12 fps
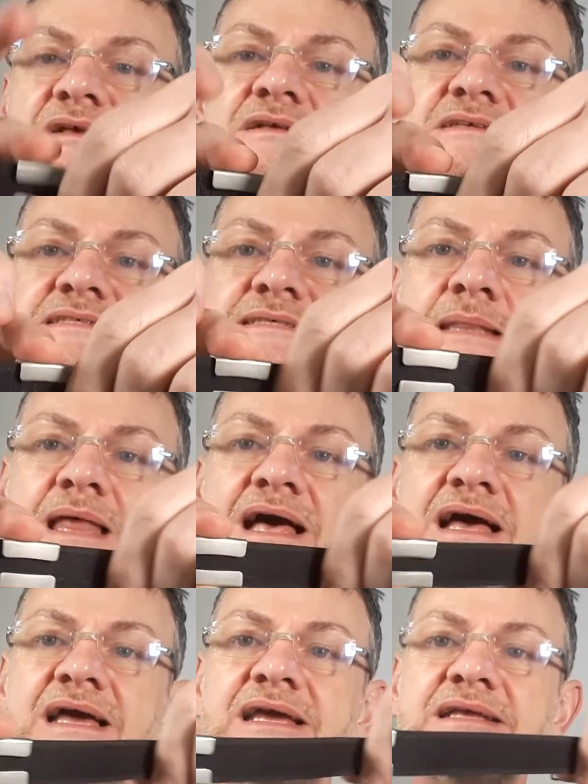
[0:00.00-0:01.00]

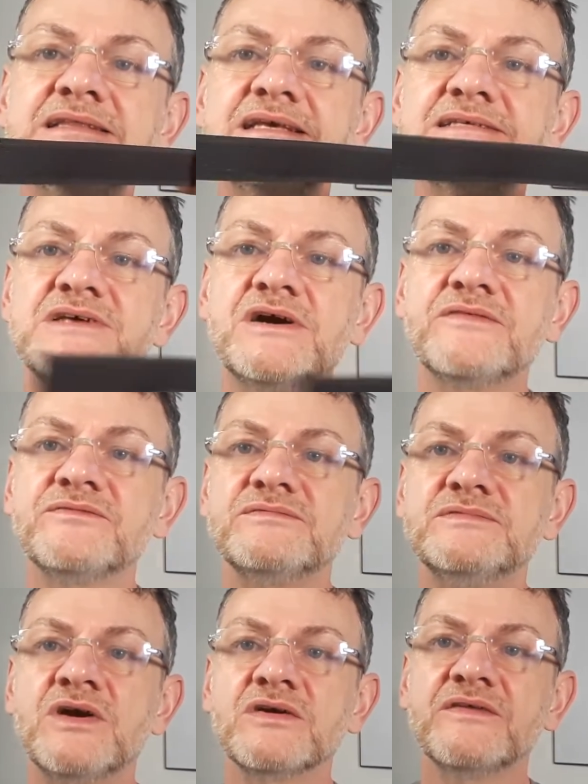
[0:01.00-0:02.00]
Slide this off,
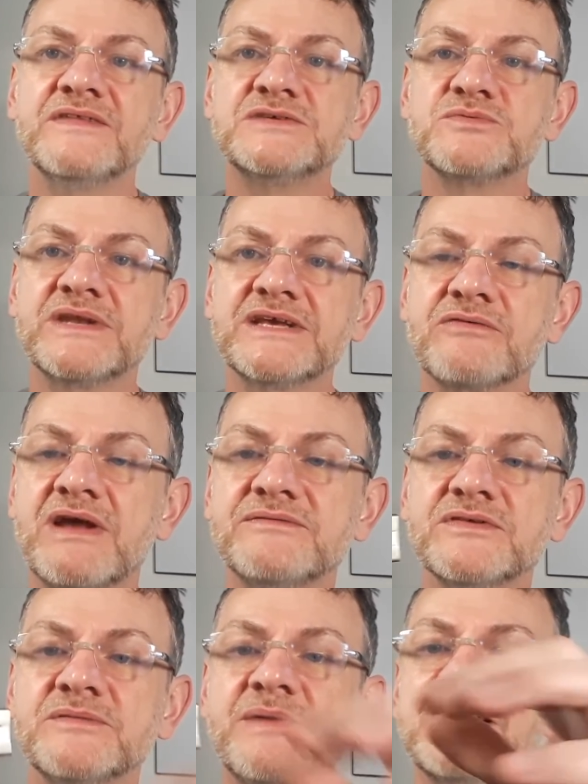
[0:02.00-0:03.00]
not got this one engraved
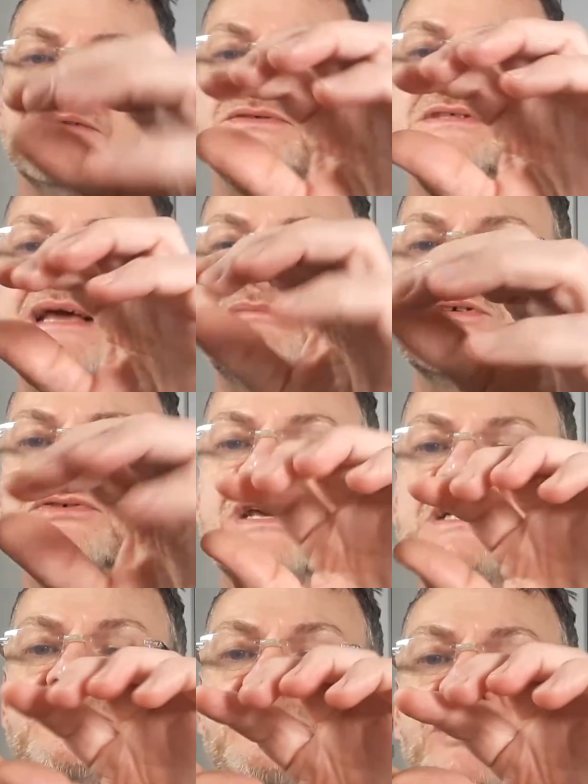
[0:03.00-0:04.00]
on the back, which is
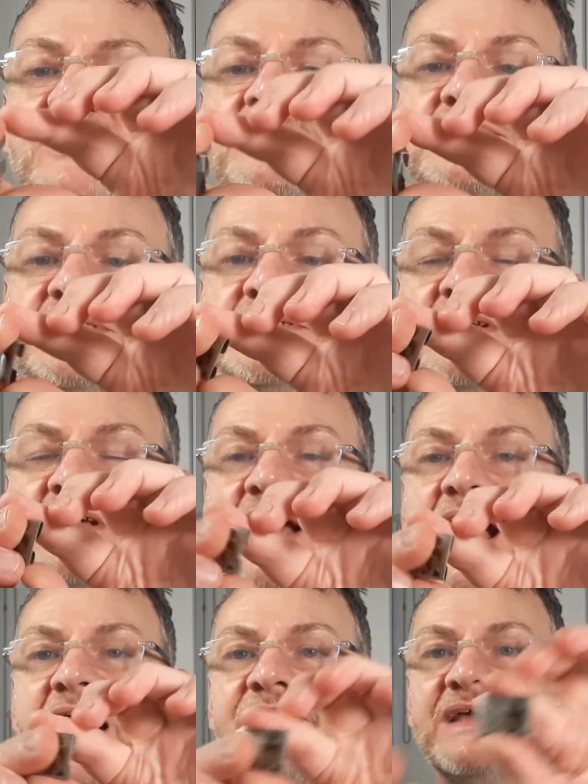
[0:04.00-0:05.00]
demonstration purposes,
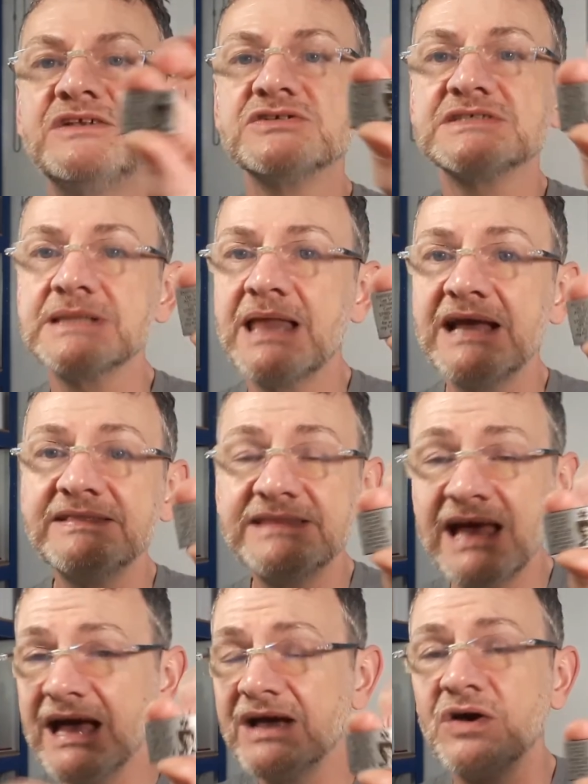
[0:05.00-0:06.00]
and then just slide
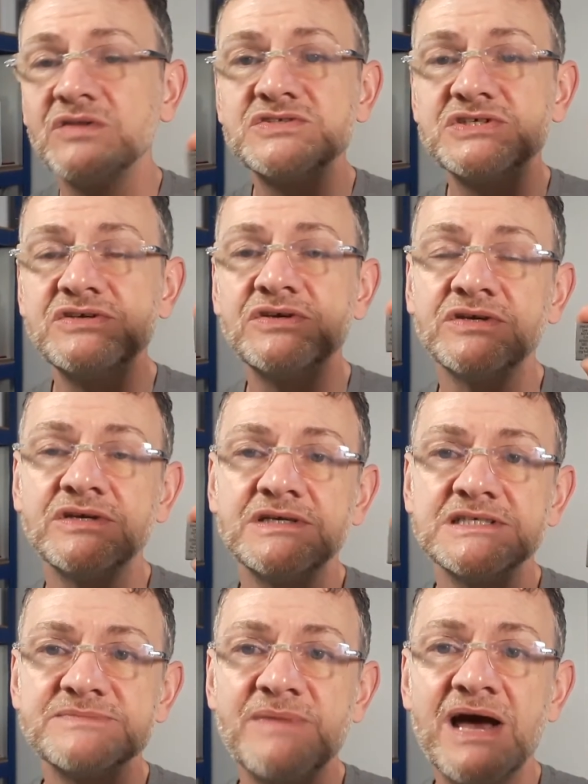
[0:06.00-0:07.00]
that onto your
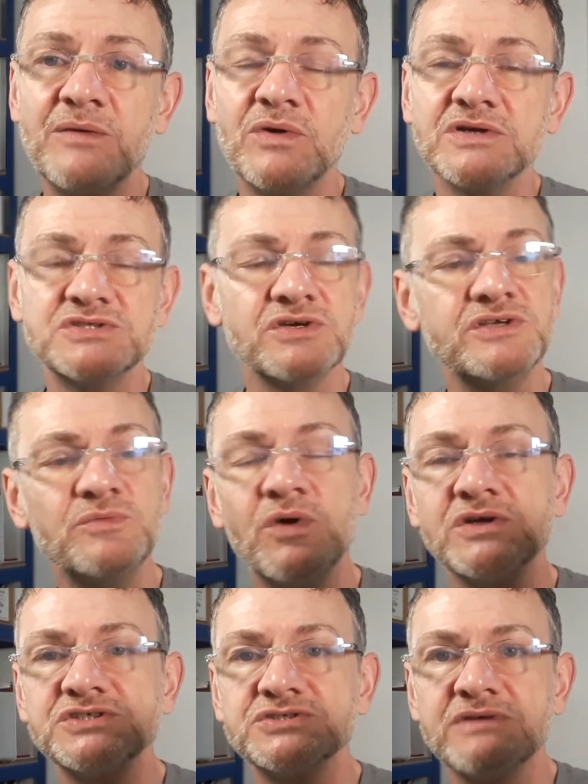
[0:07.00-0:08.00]
smartwatch or your
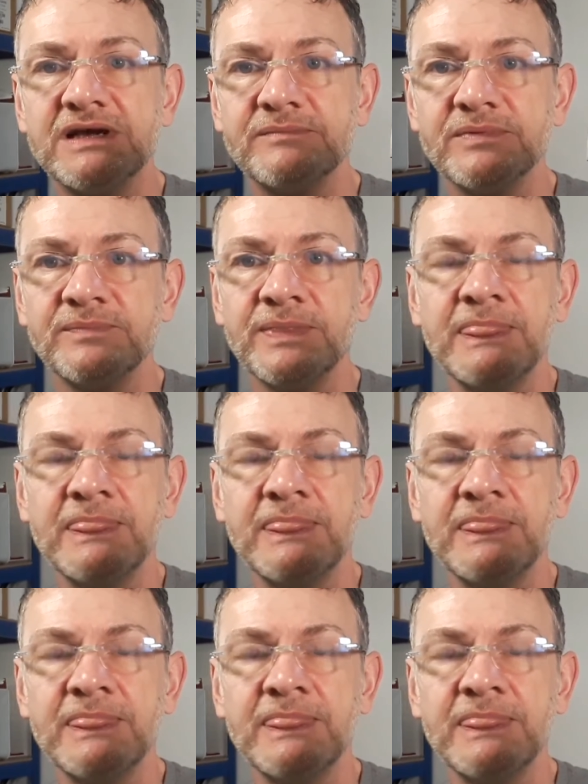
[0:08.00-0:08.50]
watch strap.